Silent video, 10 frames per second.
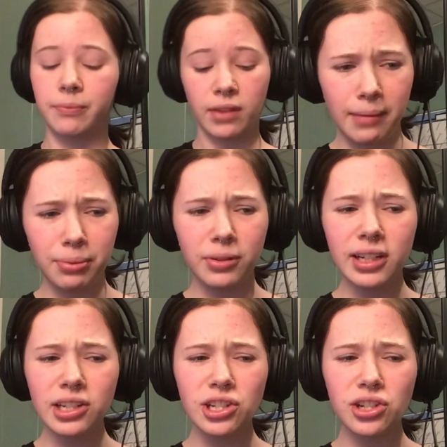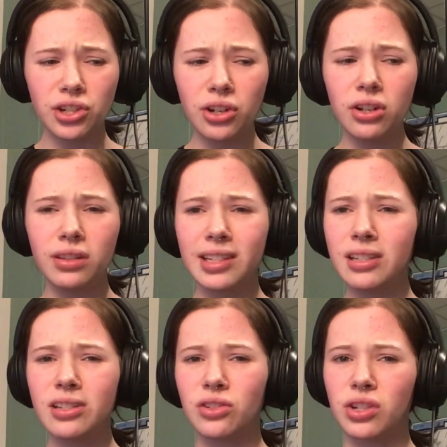I'm pretty sure this
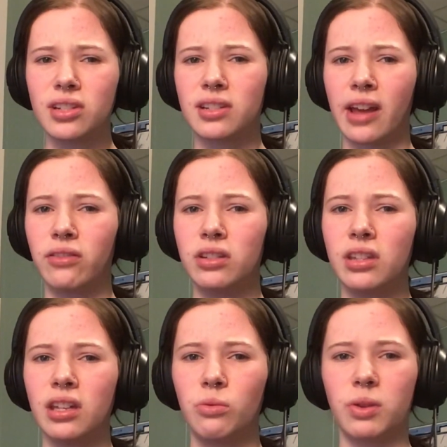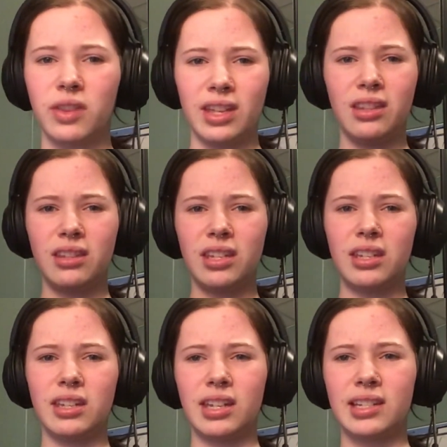is just everything within the
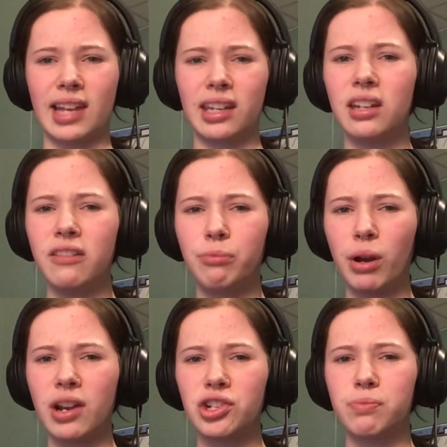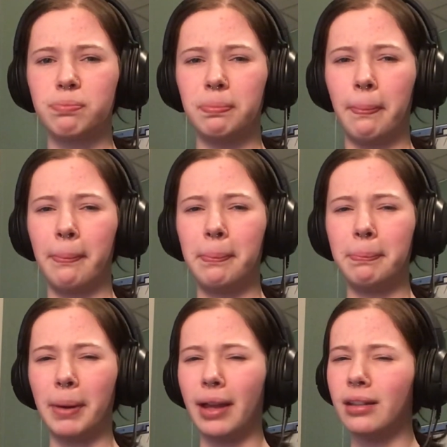executive branch,
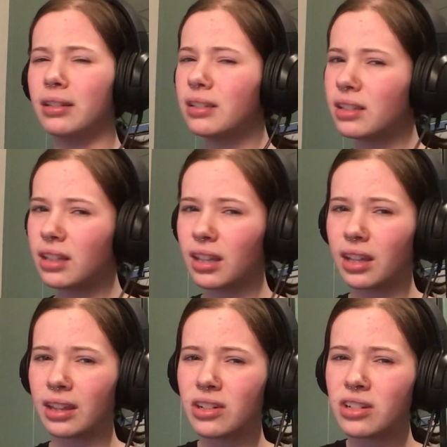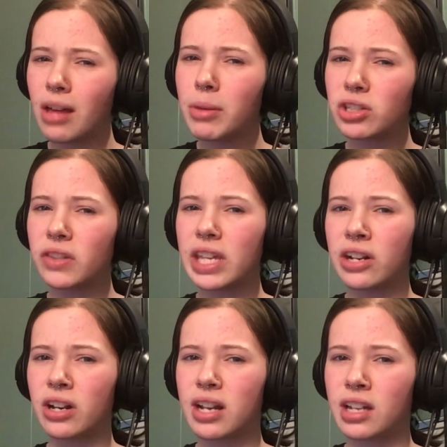but there's not much on the
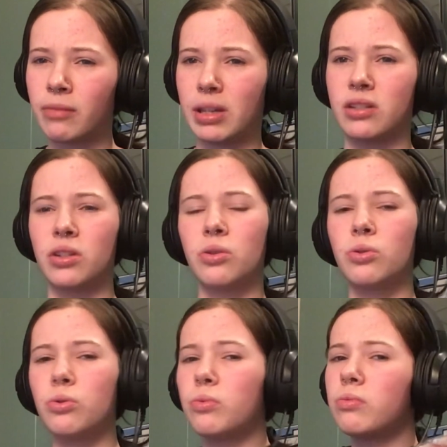internet to help me, so